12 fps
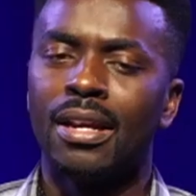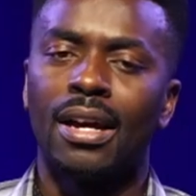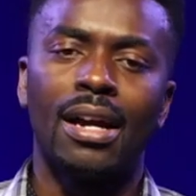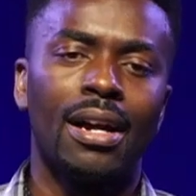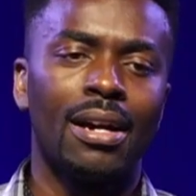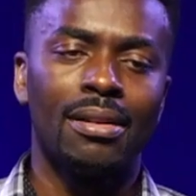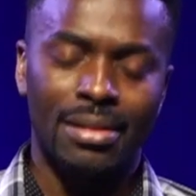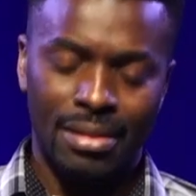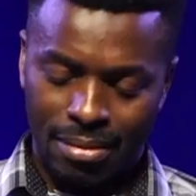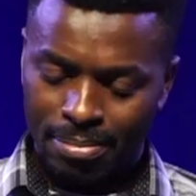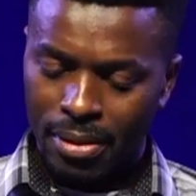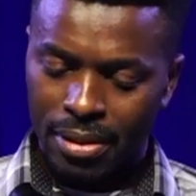Uh,
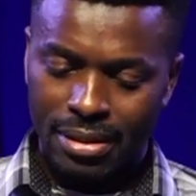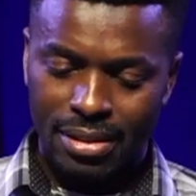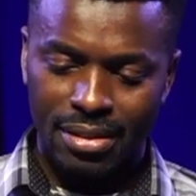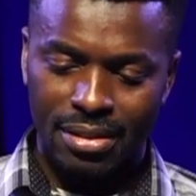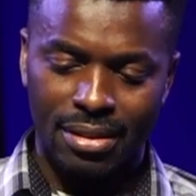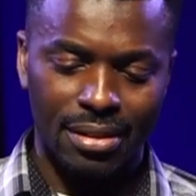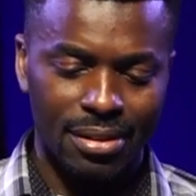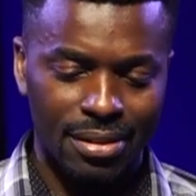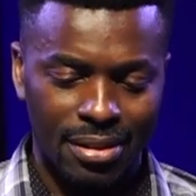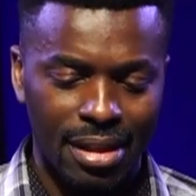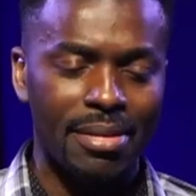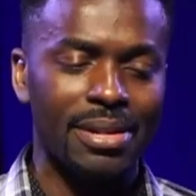but
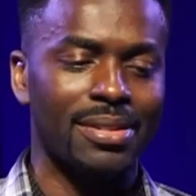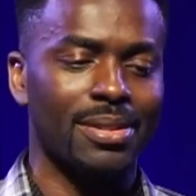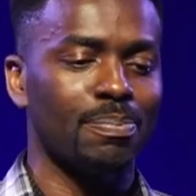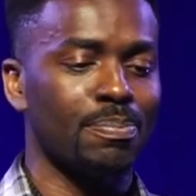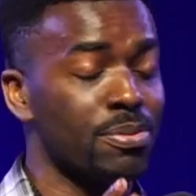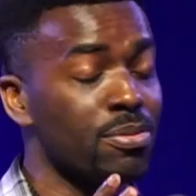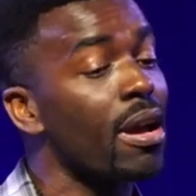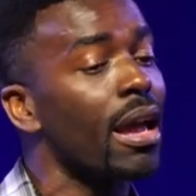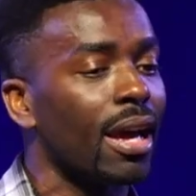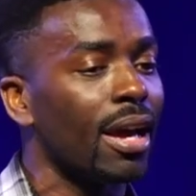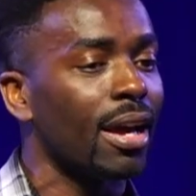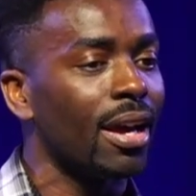there is
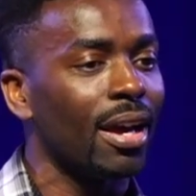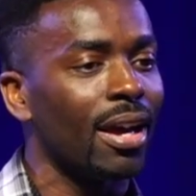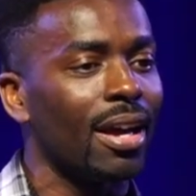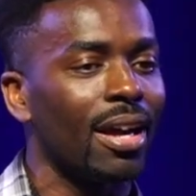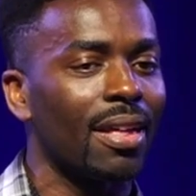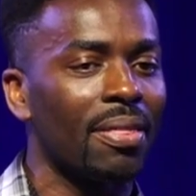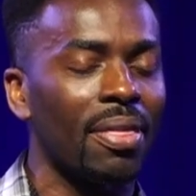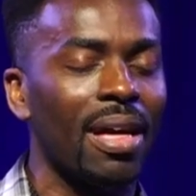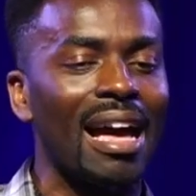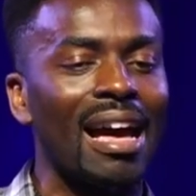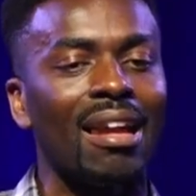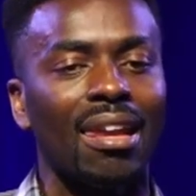prayer
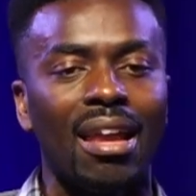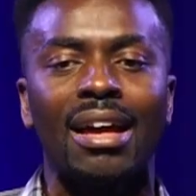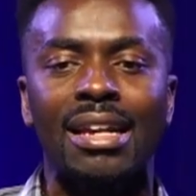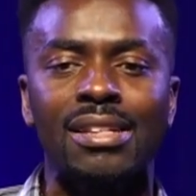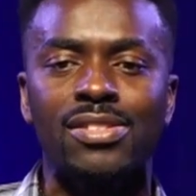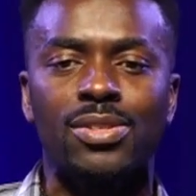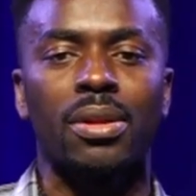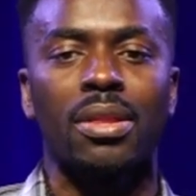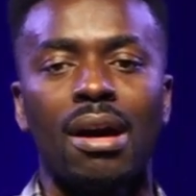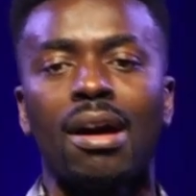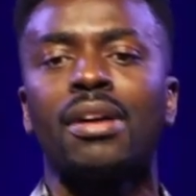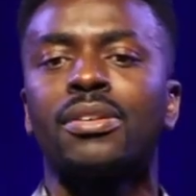that aligns with the
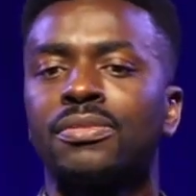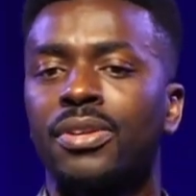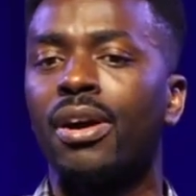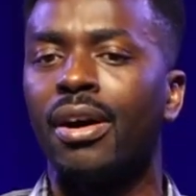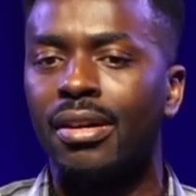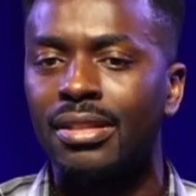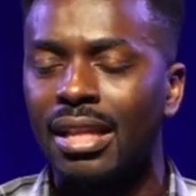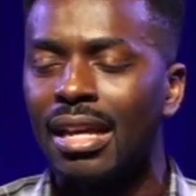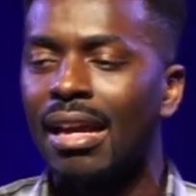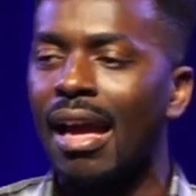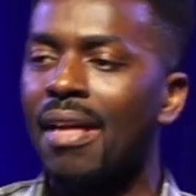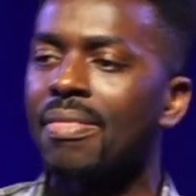heart of God,
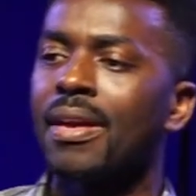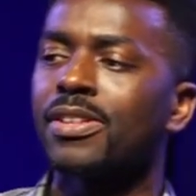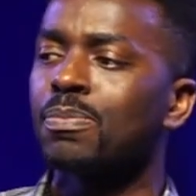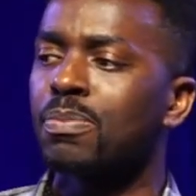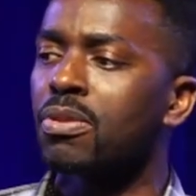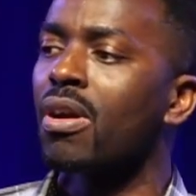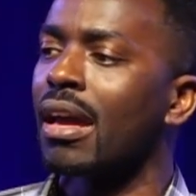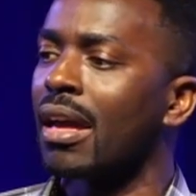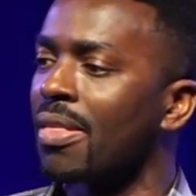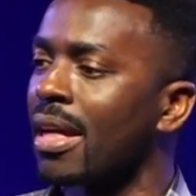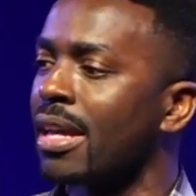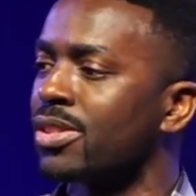and there's prayer
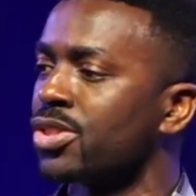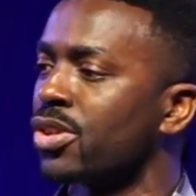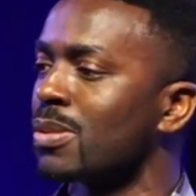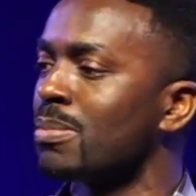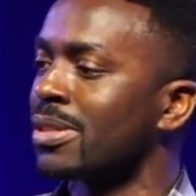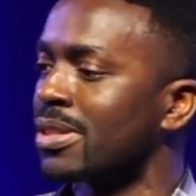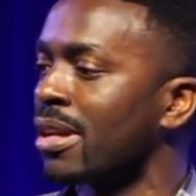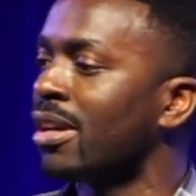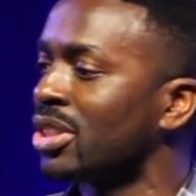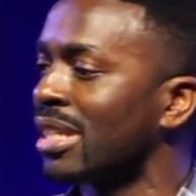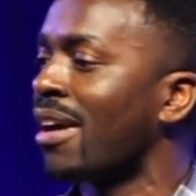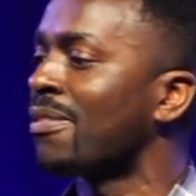that's just
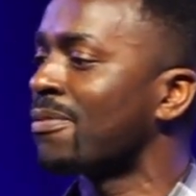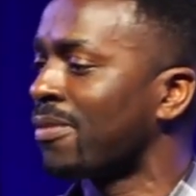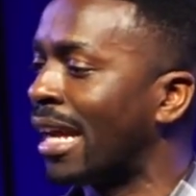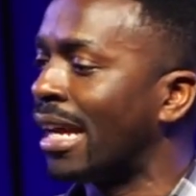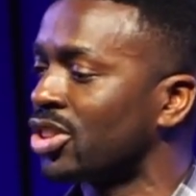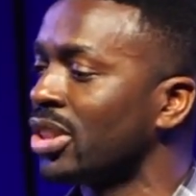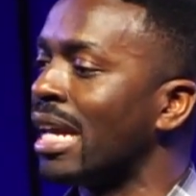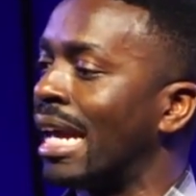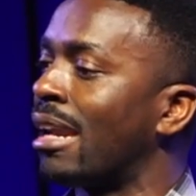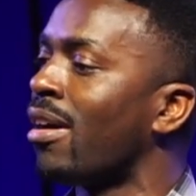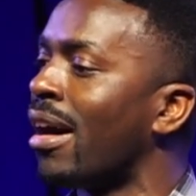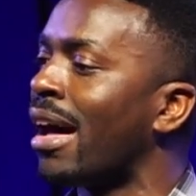massaging our flesh
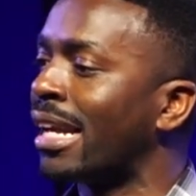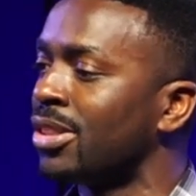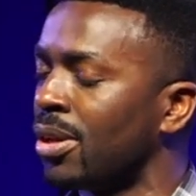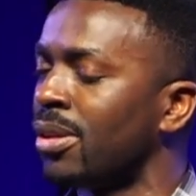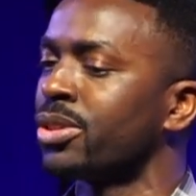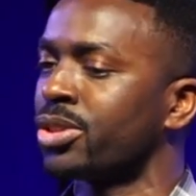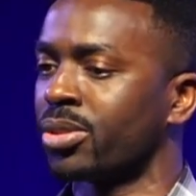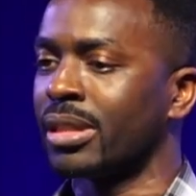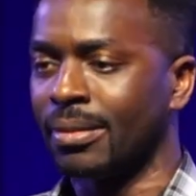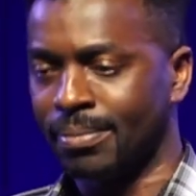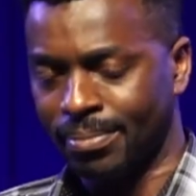and our idolatry.